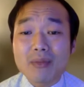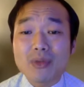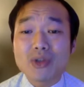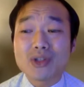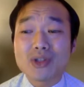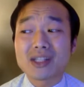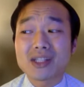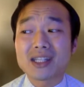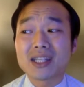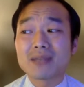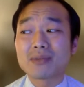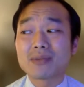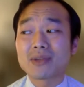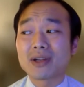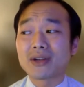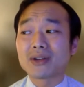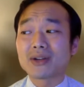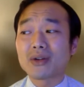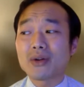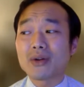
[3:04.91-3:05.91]
just keeps
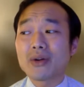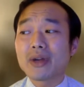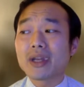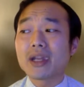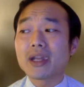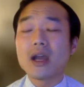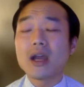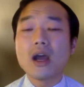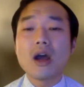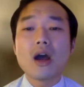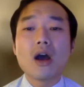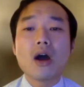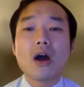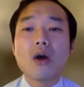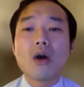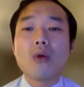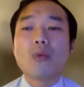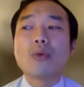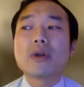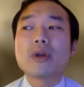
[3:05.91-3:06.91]
on growing,
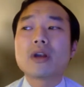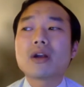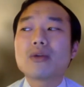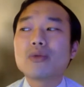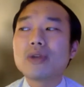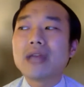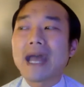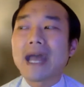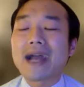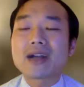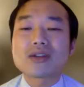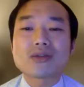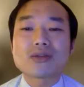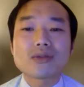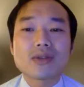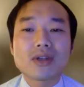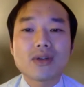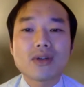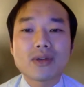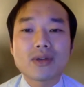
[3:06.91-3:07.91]
when are we
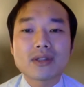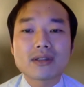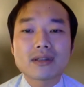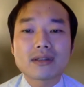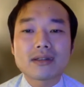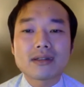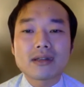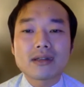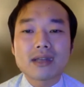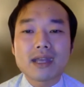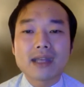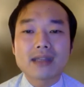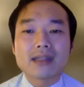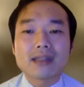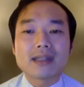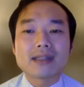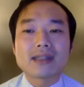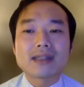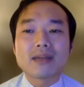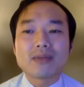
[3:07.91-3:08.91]
actually going to look at
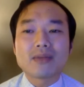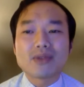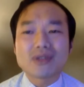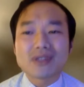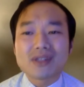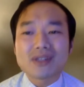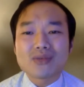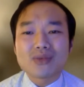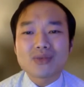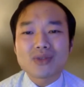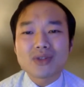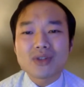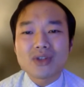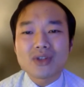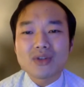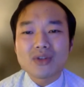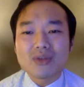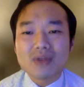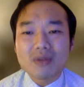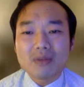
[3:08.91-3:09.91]
these numbers as real
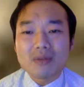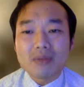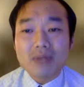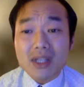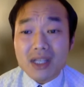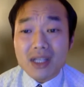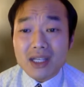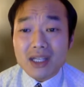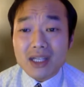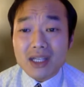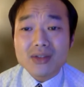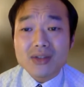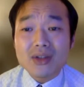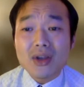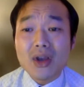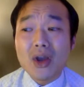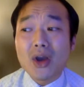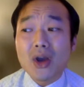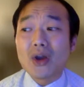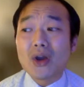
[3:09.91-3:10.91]
human beings
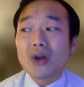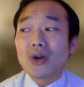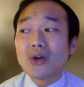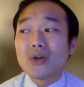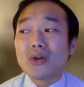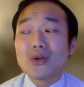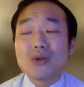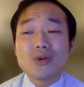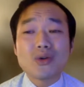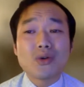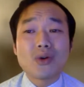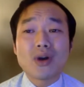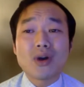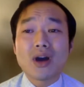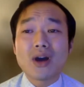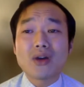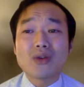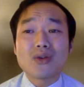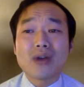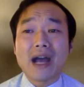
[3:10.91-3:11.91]

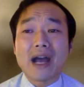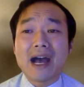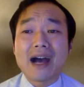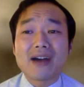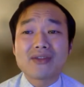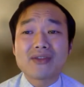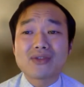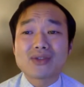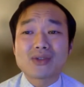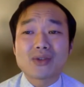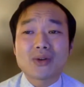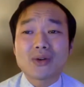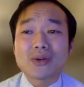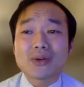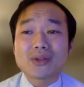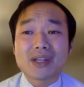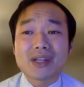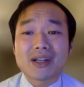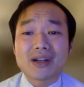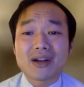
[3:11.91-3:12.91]
who have souls
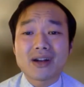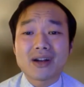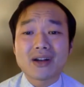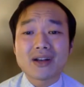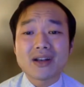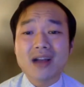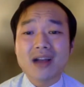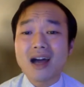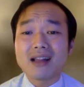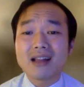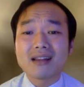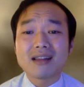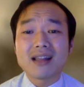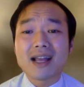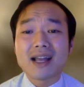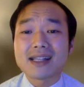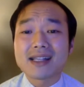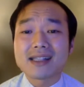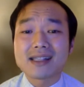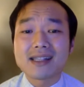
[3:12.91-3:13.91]
that are not
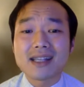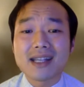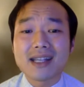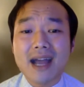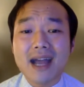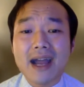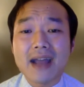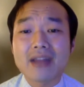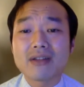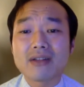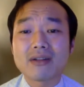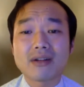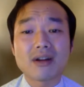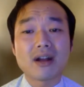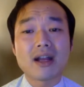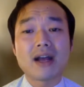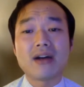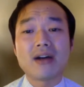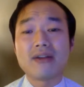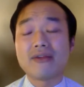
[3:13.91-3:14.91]
less than either
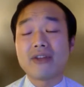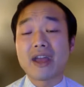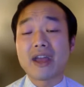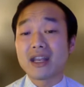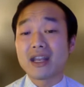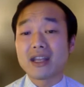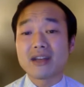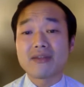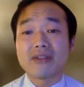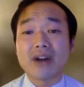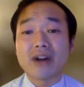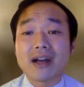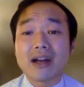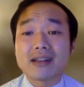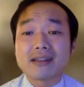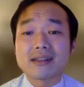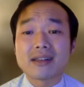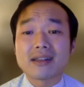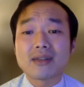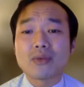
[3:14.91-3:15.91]
of any of
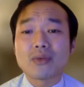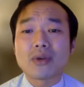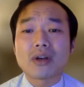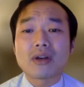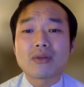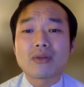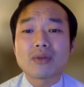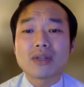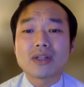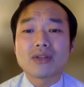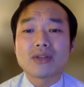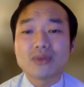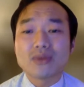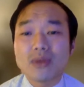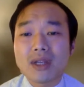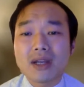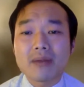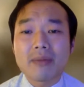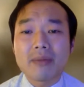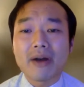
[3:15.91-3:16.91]
us? And what are we
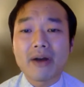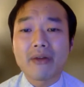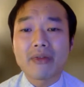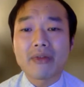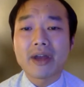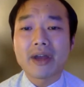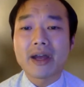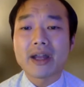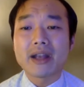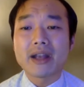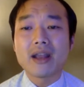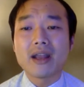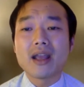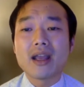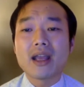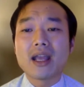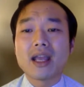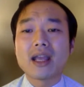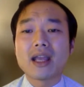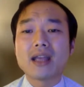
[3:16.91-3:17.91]
doing about that?
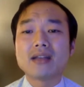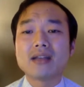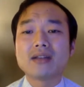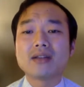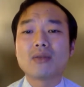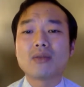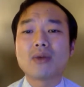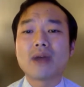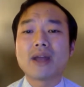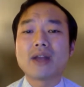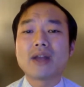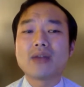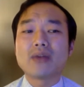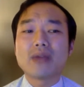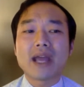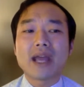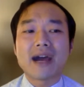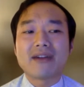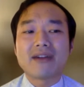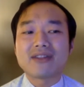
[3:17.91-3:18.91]
And why do we
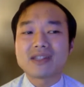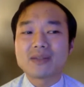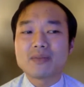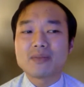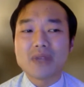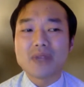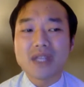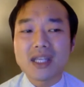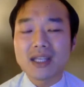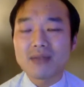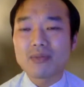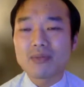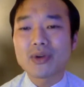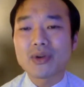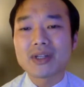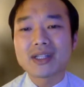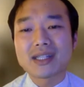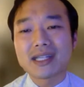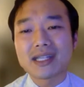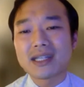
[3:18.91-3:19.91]
have speaking
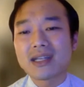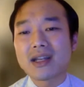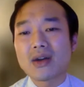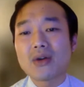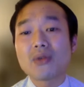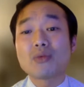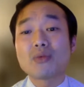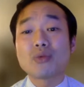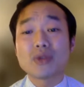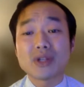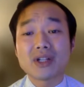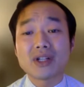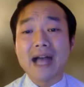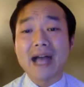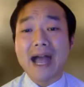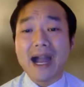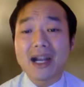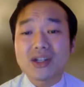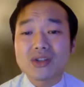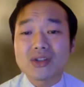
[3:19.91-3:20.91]
points and no real
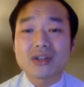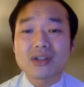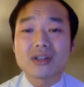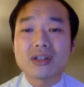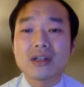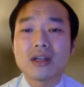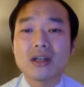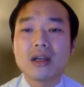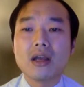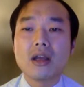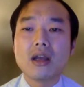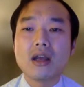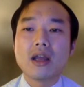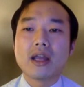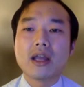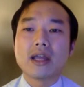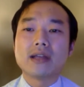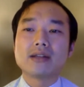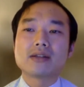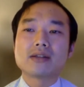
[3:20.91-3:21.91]
action?
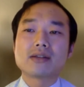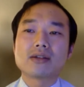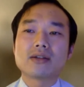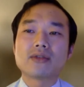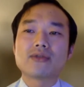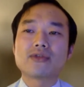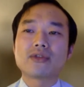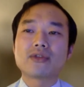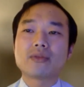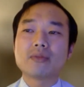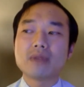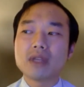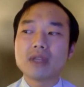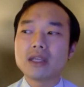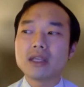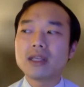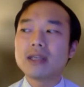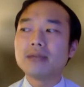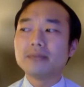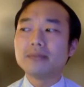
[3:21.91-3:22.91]
And so for
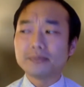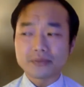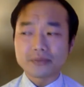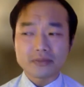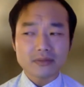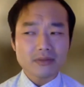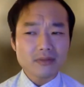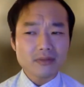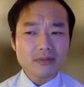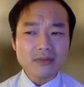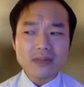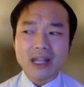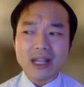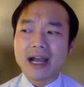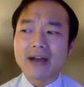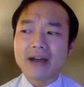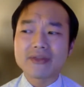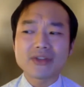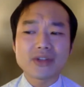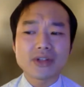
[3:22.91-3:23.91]
me,
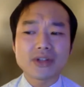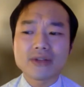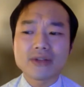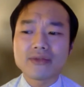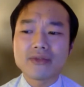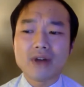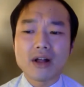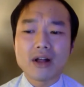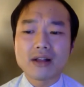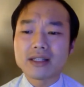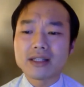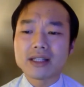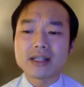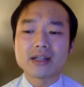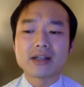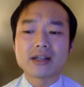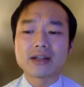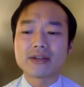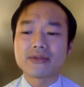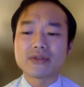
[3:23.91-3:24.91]
after
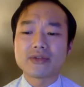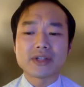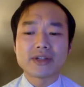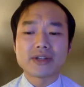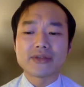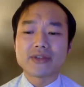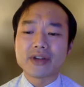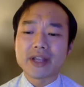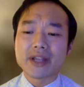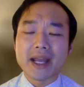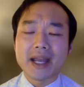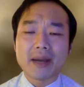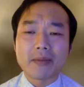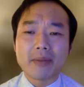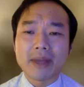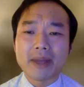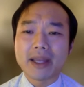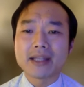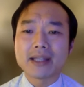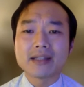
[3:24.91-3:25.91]
volunteering for different
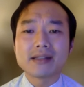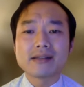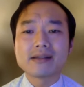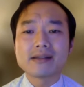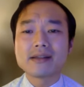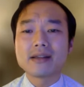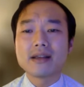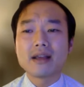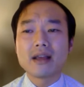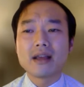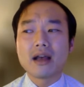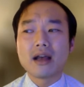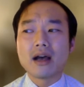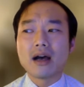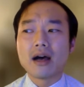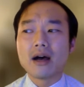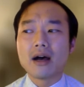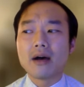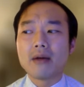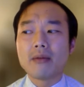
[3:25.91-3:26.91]
campaigns,
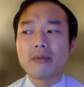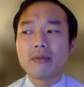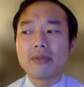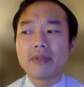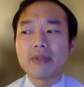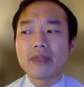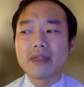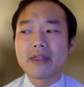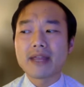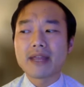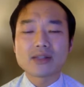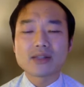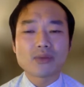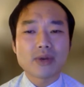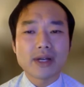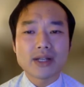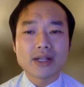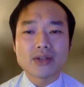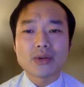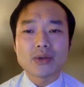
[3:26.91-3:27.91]
and that's where
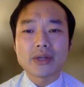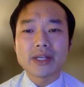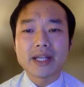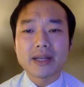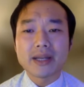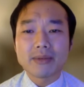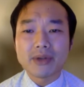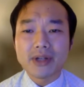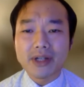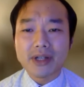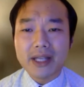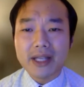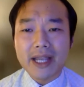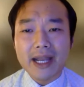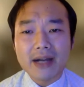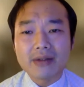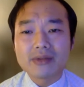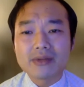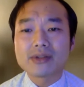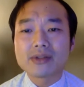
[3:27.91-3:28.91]
I joined neighborhood
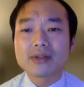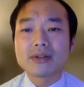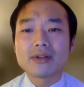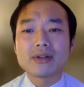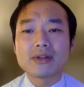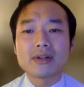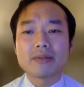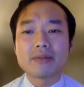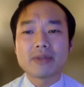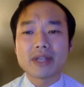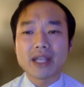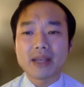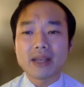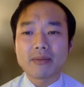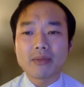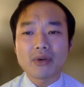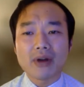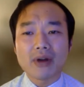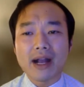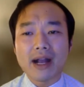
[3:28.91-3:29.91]
council and became
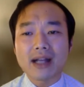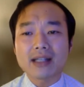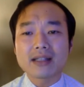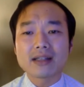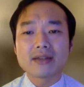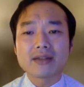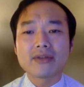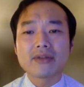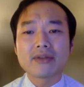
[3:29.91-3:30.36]
more active,